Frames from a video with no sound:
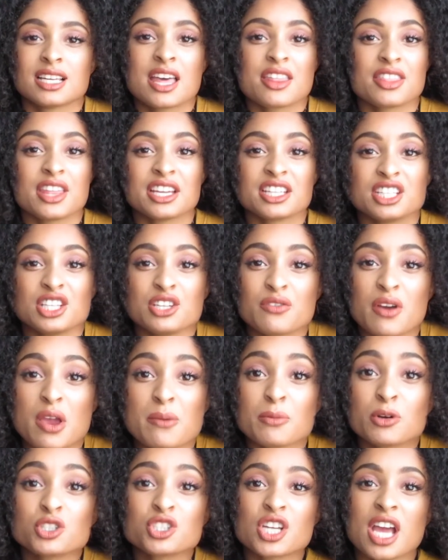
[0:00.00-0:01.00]
Thank you very
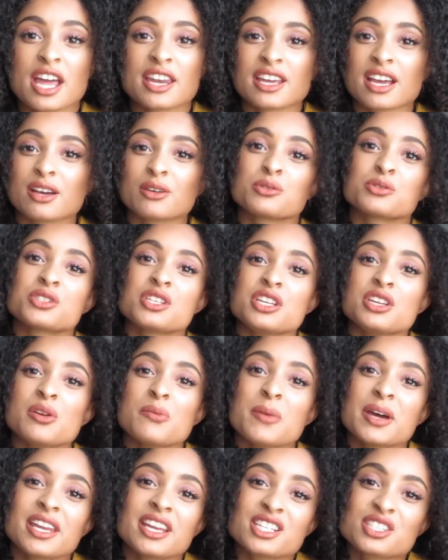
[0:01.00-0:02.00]
much and I'll see you
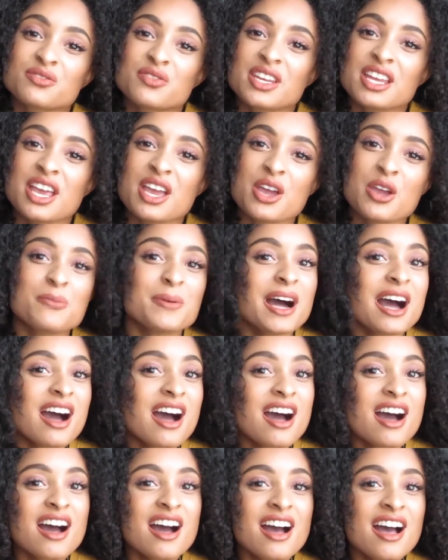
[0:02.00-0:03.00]
in my next video.
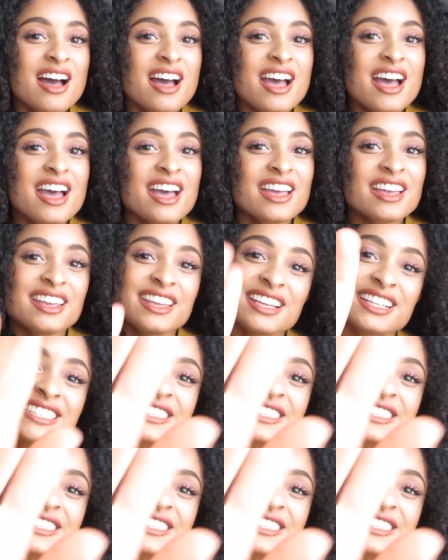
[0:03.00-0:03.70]
Bye!